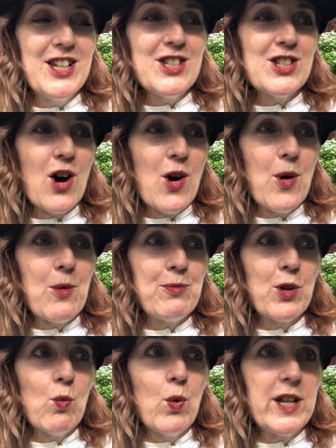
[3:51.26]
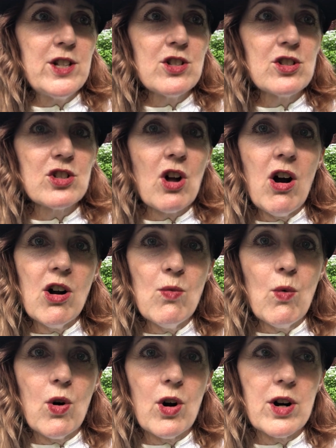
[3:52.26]
So when it's
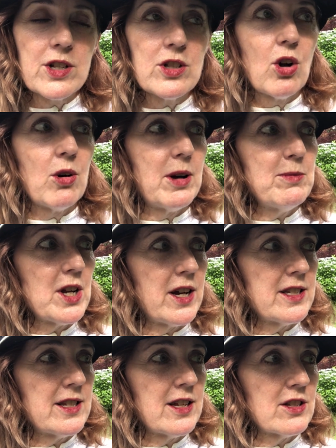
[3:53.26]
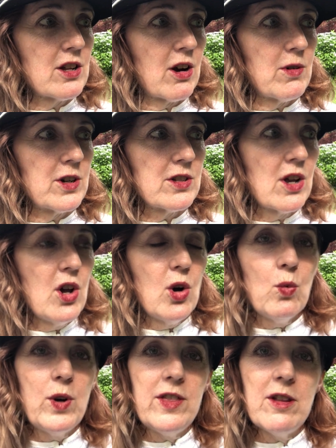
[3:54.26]
not Star Wars.
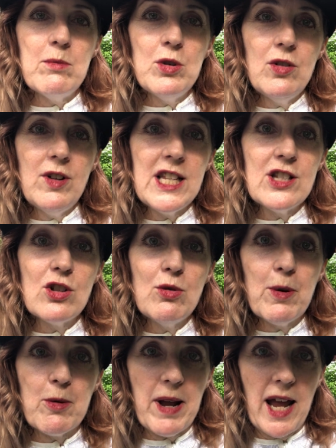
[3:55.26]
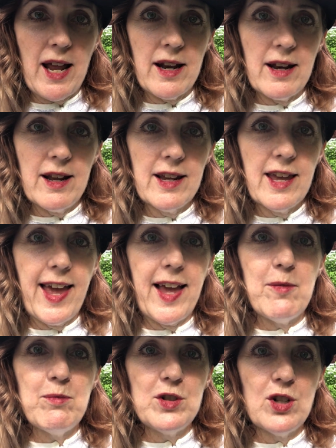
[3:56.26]
When the movie Superman
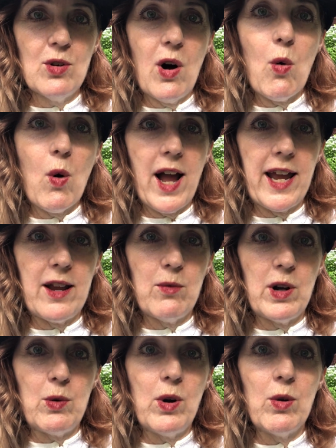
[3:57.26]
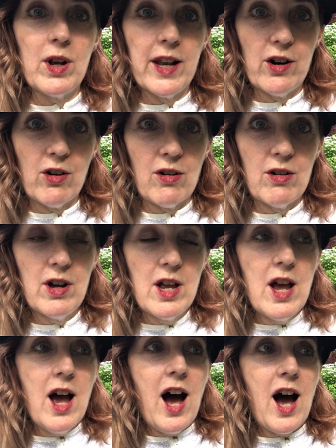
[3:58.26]
came to Hawaii when we were little,
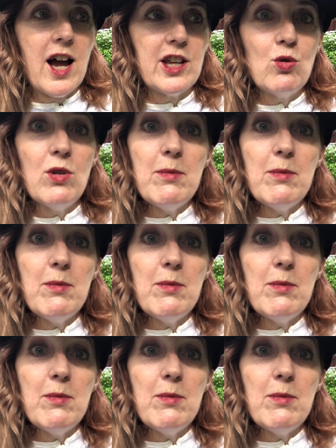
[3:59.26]
you